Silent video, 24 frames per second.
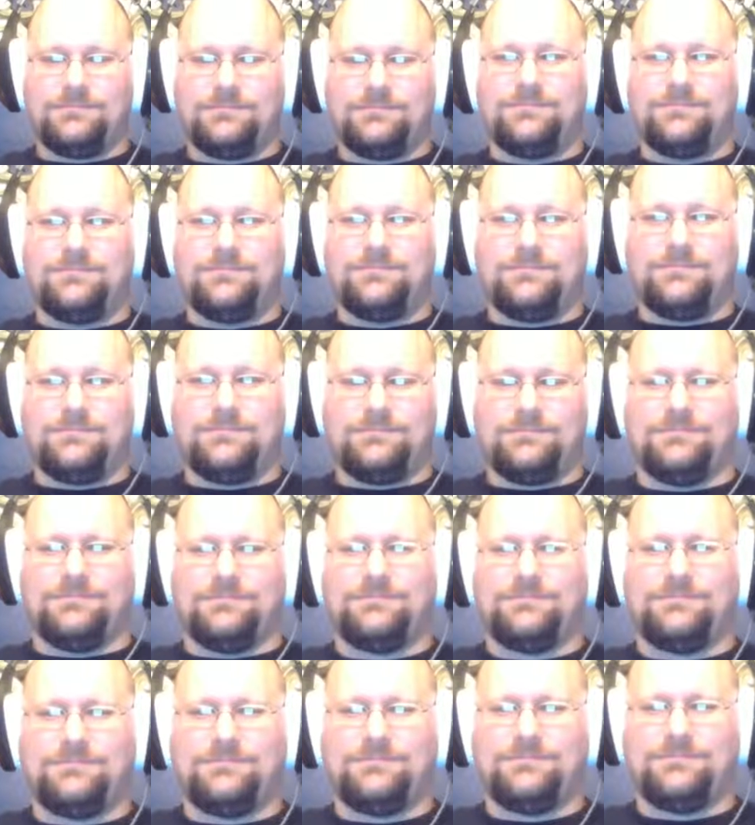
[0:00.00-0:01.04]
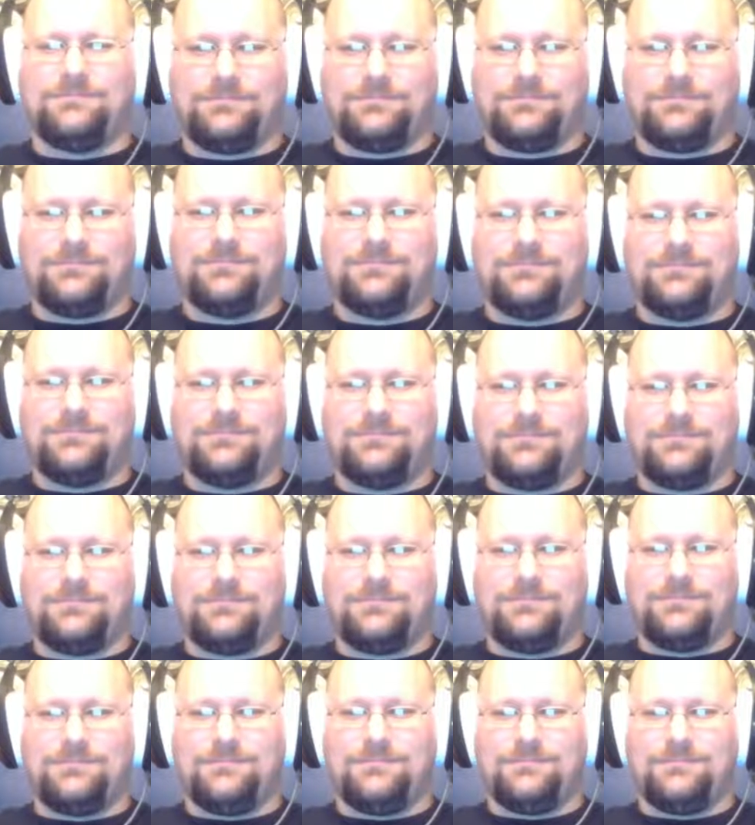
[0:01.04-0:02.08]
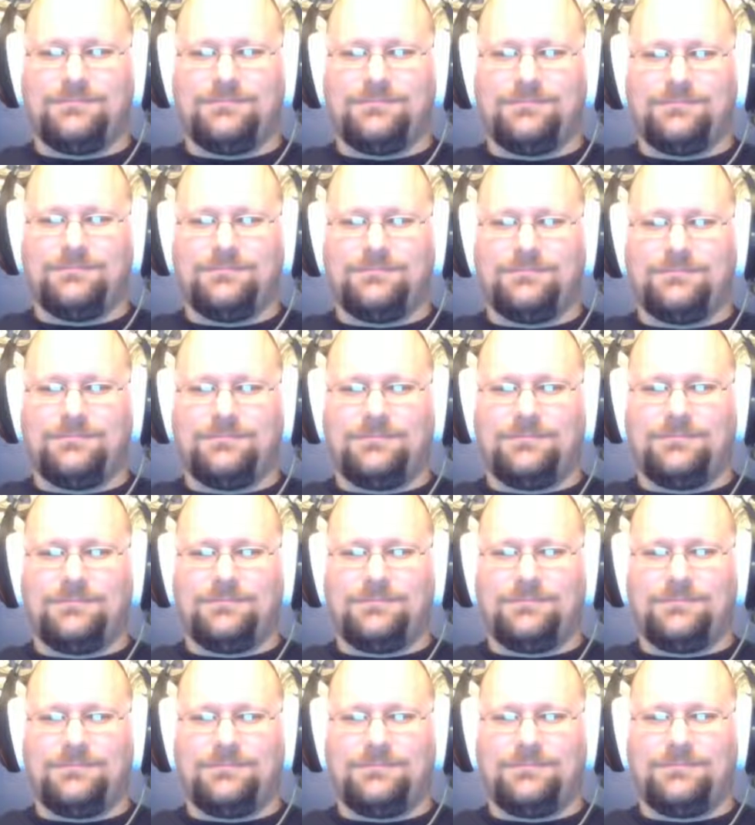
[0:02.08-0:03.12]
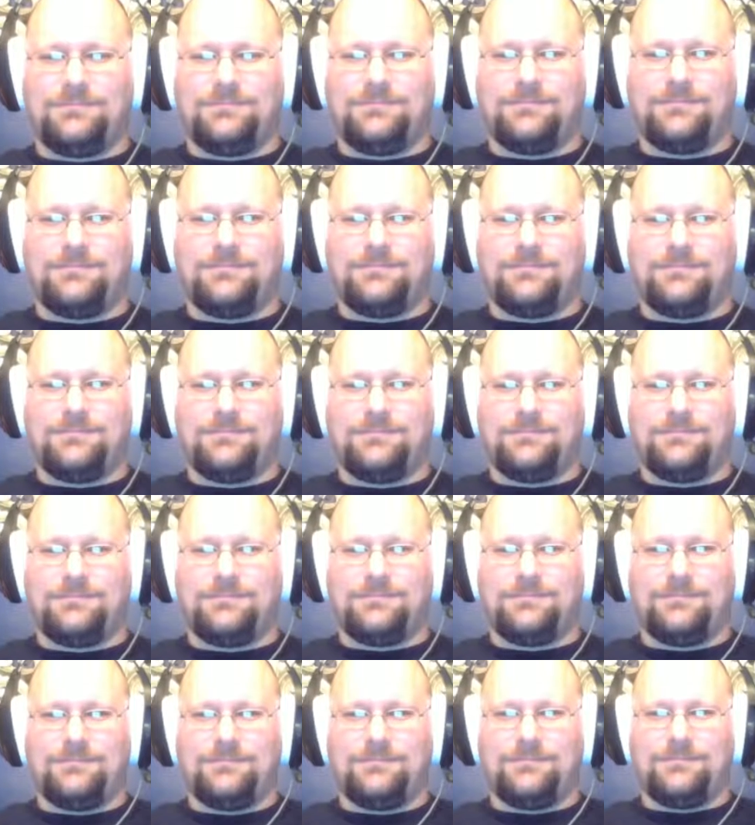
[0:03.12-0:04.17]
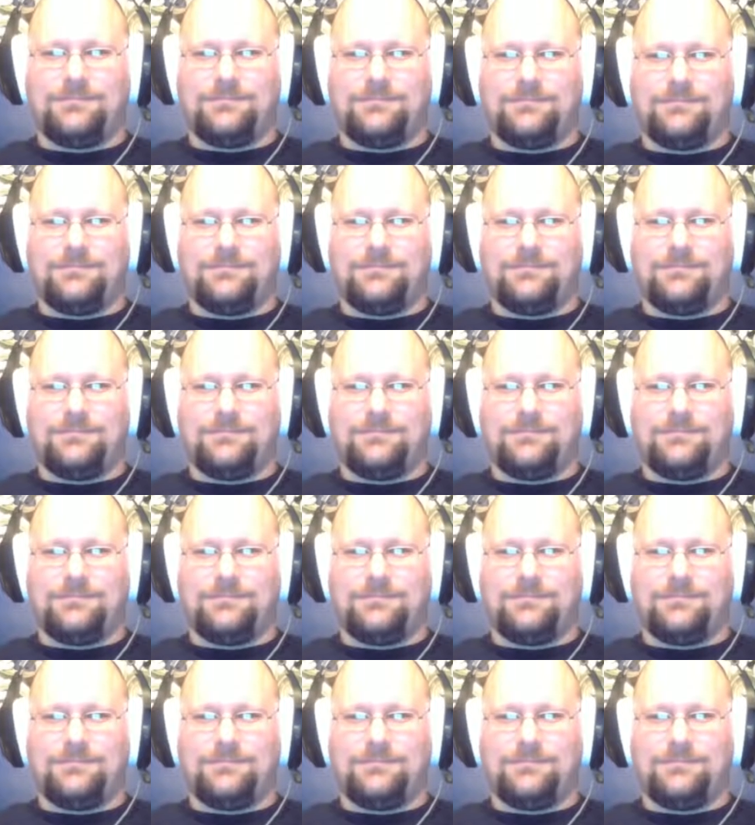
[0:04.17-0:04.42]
The person shown says nothing.